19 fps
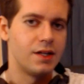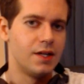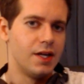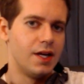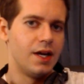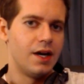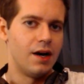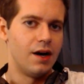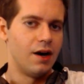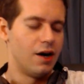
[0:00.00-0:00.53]

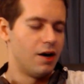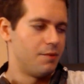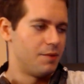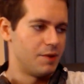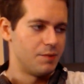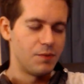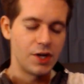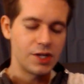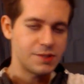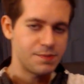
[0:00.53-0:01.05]
It
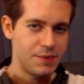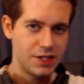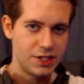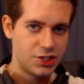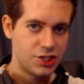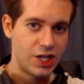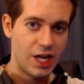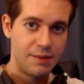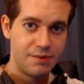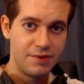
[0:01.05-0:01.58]
must be the
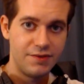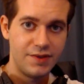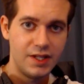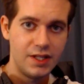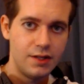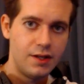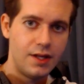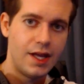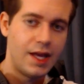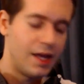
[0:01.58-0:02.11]
shape of it,
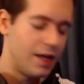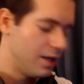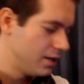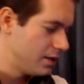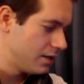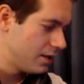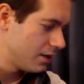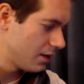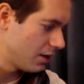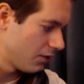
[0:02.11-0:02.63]
and
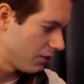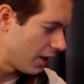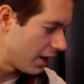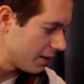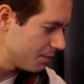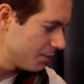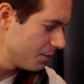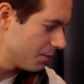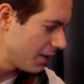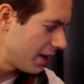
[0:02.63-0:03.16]
a lot of
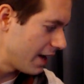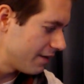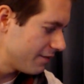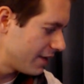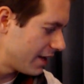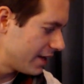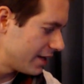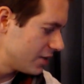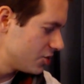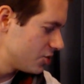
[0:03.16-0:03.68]
people have
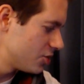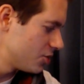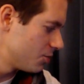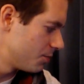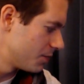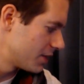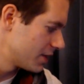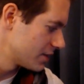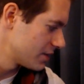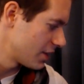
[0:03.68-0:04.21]
that issue
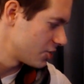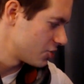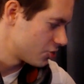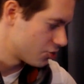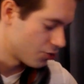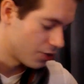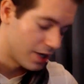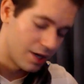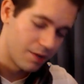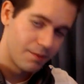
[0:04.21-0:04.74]
because I
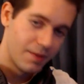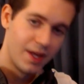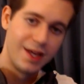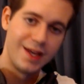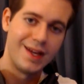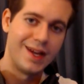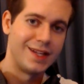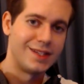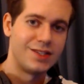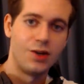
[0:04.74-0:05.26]
stream
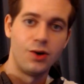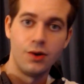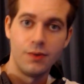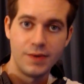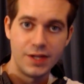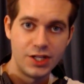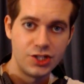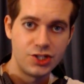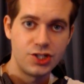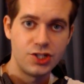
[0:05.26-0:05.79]
and I tell them
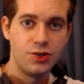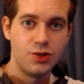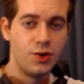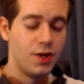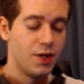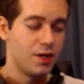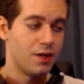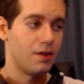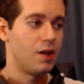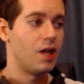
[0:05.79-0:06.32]
the issue.
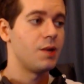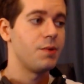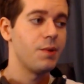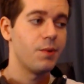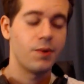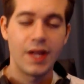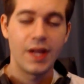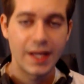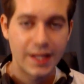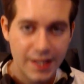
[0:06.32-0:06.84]
And a lot of people are
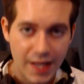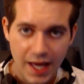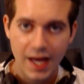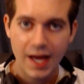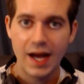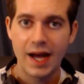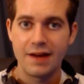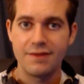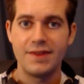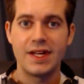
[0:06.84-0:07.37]
like, yeah,
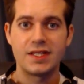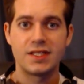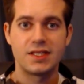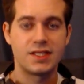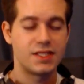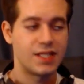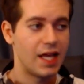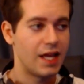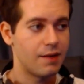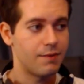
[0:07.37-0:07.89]
I have that
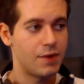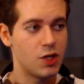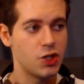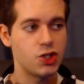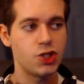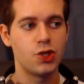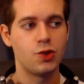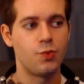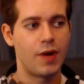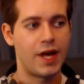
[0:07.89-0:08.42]
same
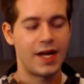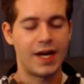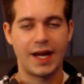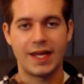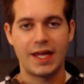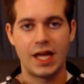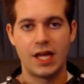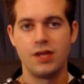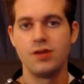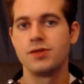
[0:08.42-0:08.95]
issue, man. I
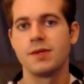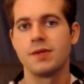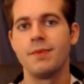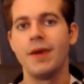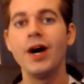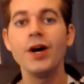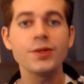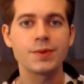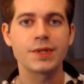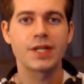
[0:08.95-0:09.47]
can't use the
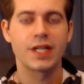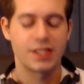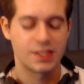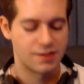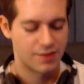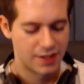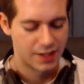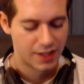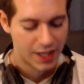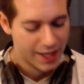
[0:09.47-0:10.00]
mouse because of
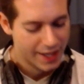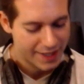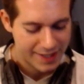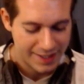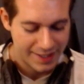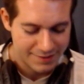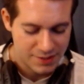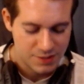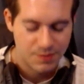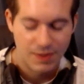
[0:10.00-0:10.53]
it.
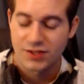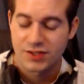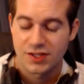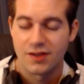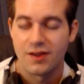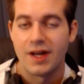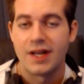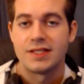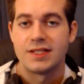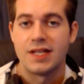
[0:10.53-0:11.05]
Gave this mouse a
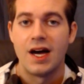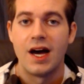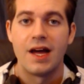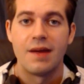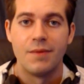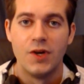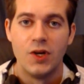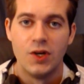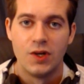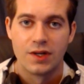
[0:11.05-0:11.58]
lot of time,
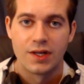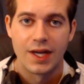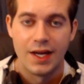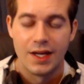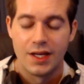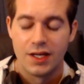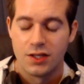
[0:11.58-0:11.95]
okay?